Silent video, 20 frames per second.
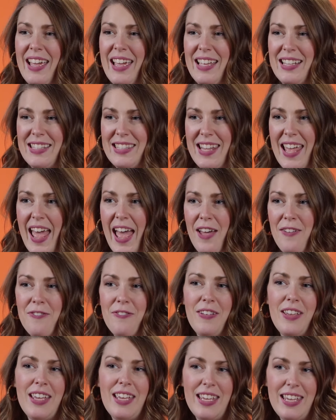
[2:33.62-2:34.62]
It's F
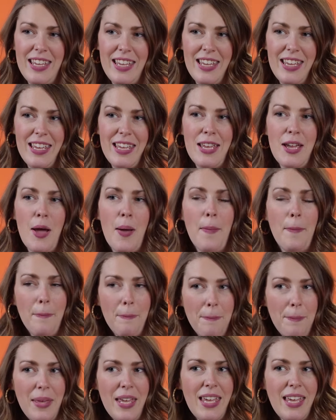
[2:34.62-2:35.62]
E
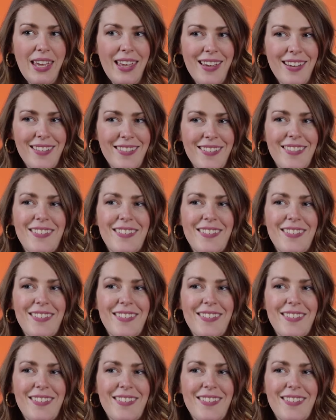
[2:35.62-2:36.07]
B.